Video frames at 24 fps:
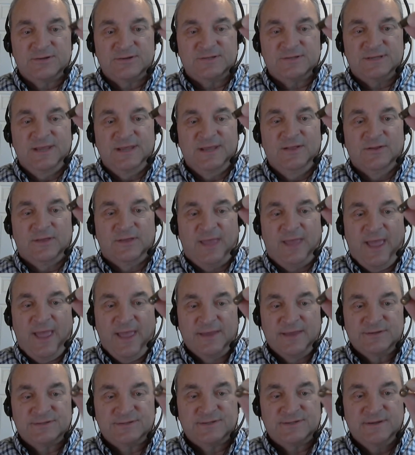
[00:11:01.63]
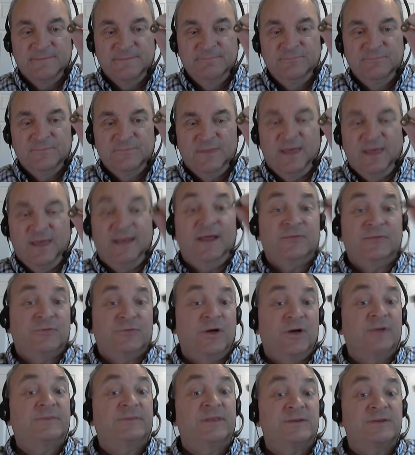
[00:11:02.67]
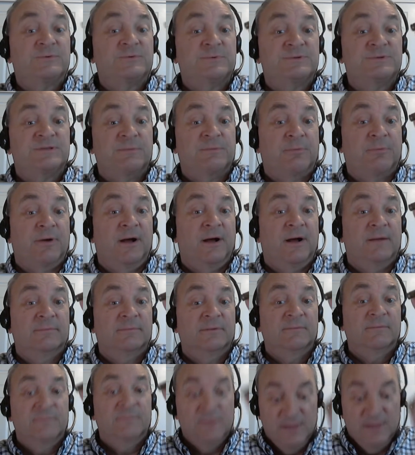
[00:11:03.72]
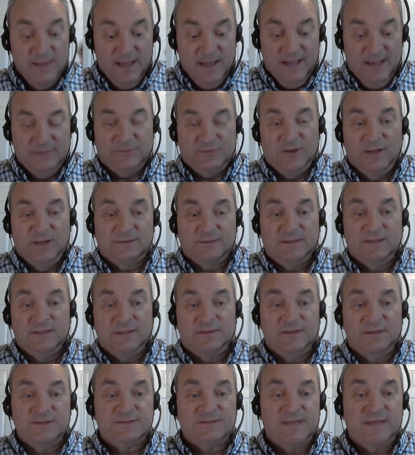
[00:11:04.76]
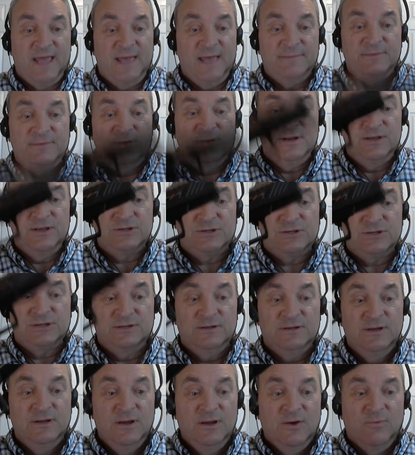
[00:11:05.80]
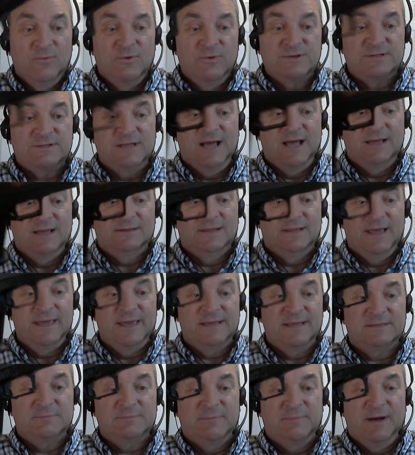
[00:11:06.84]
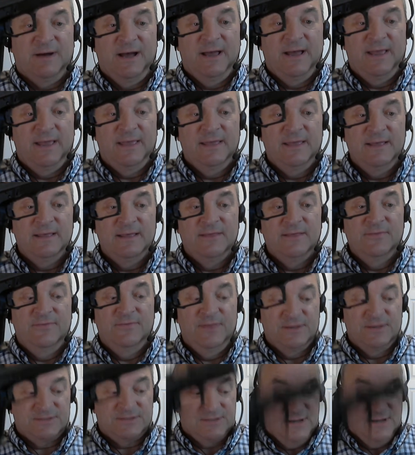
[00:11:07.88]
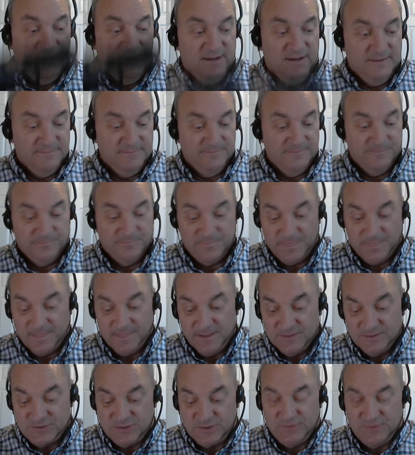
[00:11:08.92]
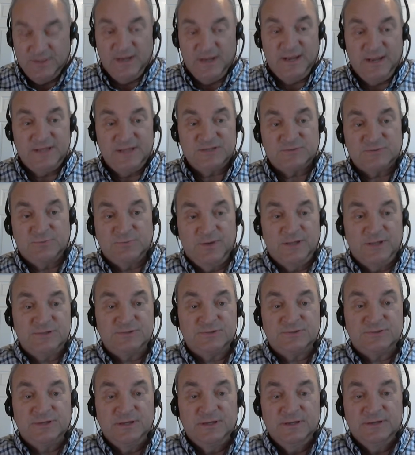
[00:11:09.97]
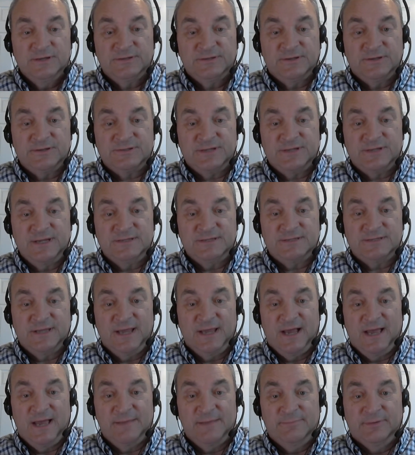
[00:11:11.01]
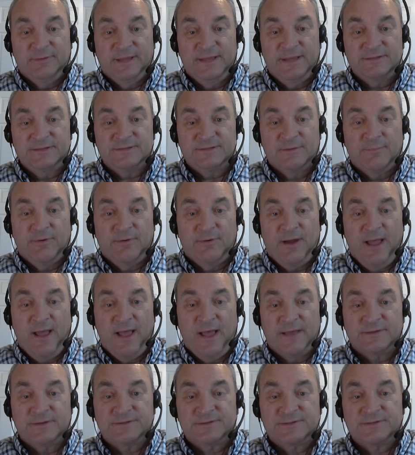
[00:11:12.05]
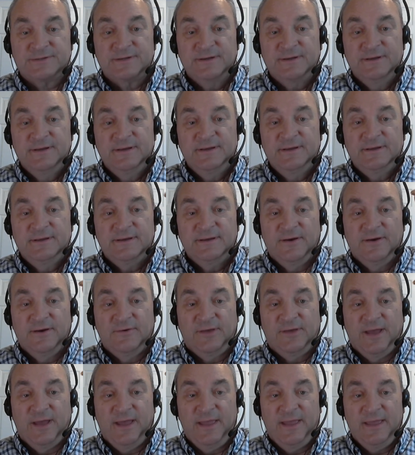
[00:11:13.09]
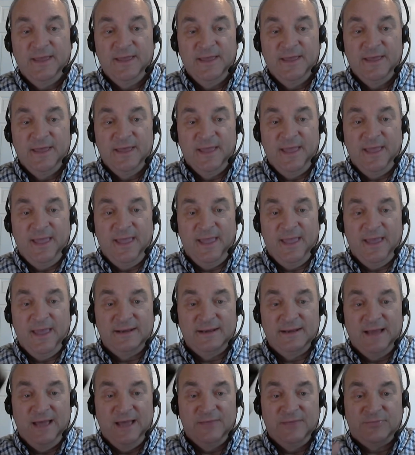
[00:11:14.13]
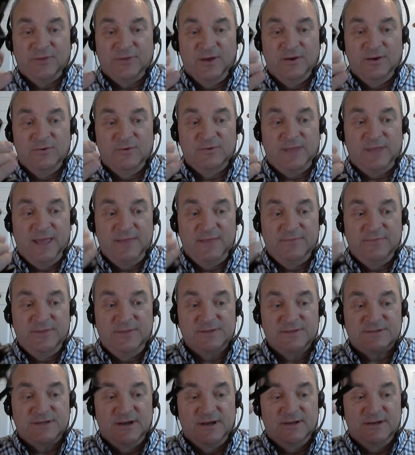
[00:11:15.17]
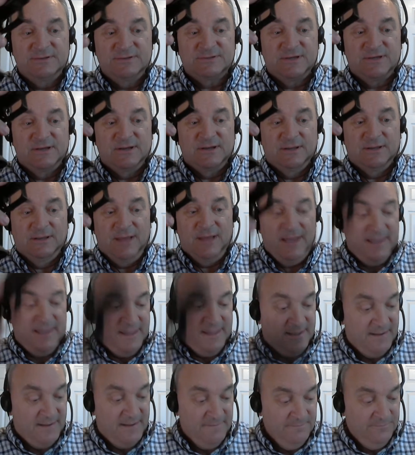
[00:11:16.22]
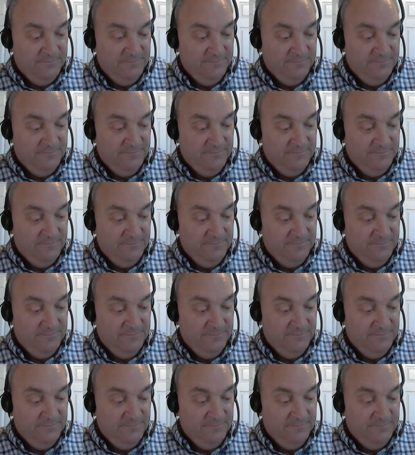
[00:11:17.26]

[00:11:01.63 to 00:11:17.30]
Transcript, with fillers: steel case, and I thought this was the problem. I thought that this ammunition was not liked by this gun. So then I switched to CCI Blazer Brass, okay, and I thought, okay, this gun's gonna like